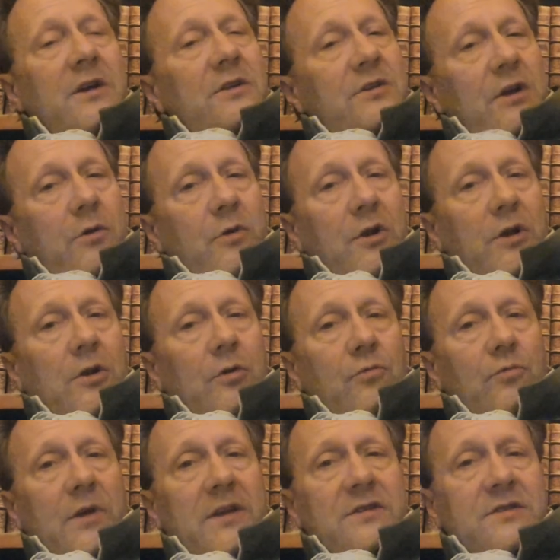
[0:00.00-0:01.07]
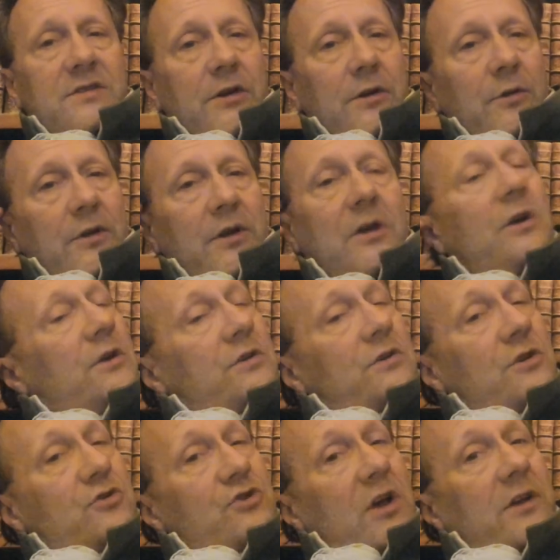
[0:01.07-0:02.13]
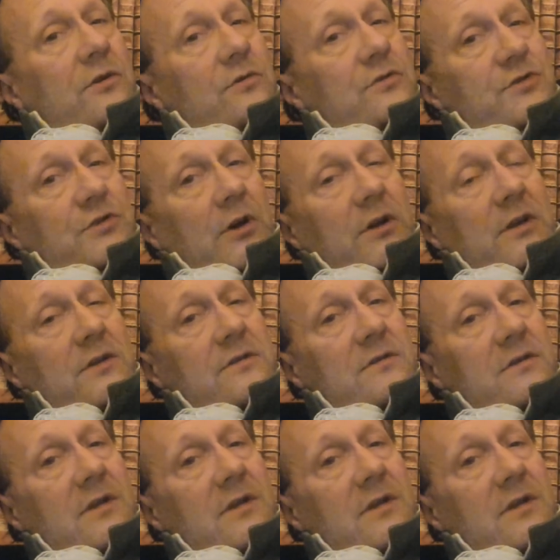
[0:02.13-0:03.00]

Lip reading: to critical race theory to gender studies